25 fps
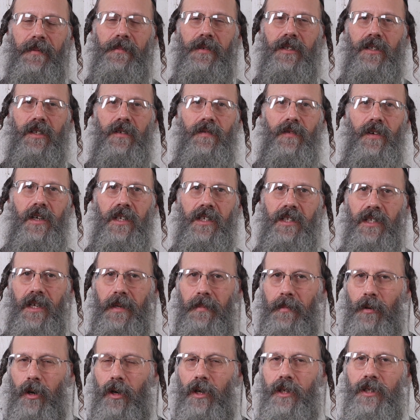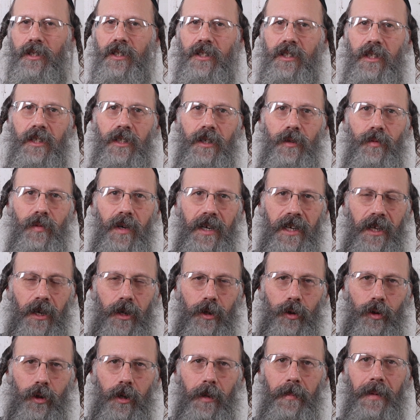because it's very subconscious and you're running
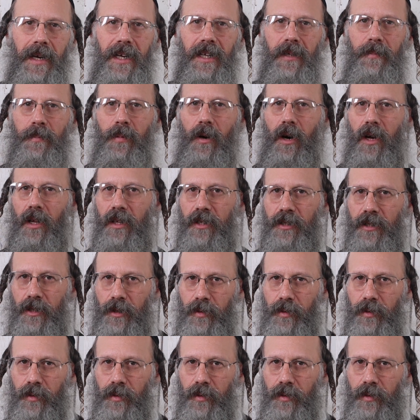on automatic pilot,